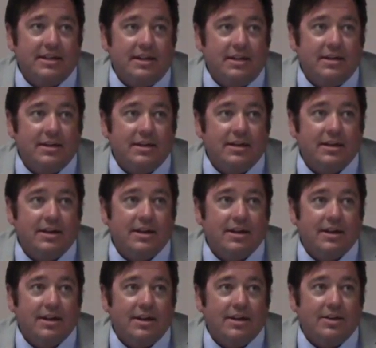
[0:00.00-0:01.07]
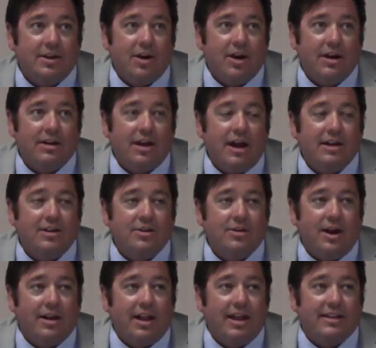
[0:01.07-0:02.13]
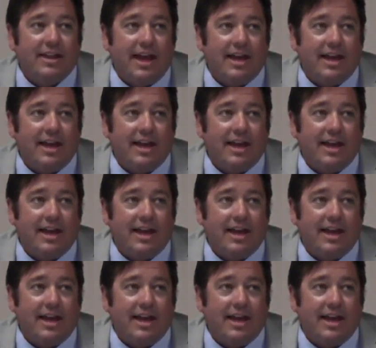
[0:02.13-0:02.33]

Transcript: No, Stacy, No, if you give them I all the like that.